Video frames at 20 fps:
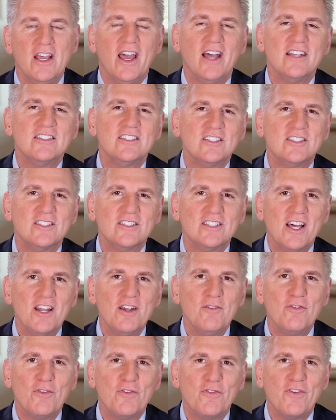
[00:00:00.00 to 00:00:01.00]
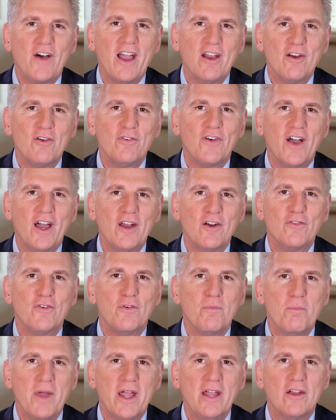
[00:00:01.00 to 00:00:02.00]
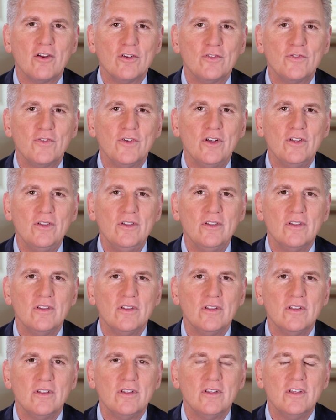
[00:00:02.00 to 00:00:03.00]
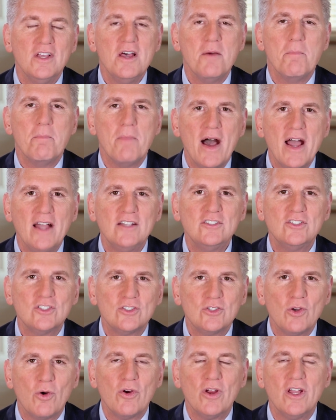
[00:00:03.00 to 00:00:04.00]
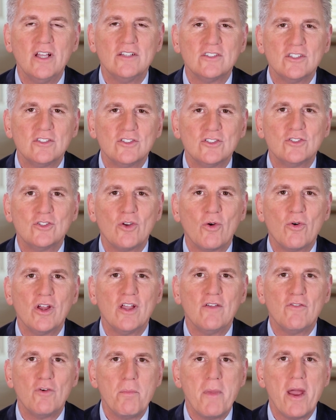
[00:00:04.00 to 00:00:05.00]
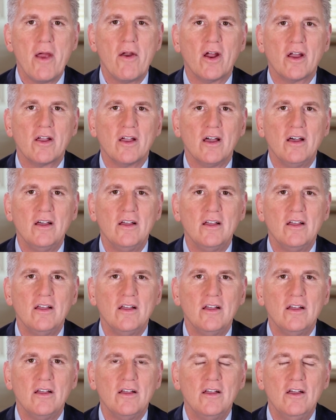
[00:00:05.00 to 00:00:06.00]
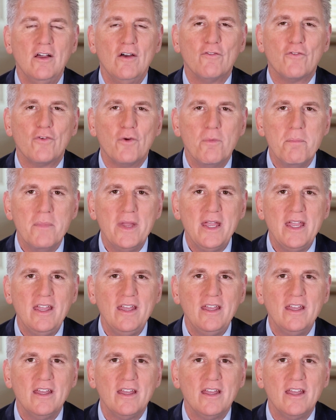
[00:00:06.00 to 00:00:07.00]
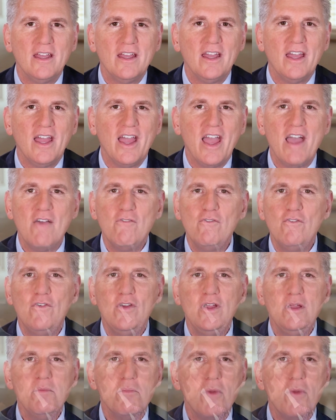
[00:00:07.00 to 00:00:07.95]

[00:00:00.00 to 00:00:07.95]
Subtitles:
As the son of a firefighter from Bakersfield, my story is the story of America. For me, every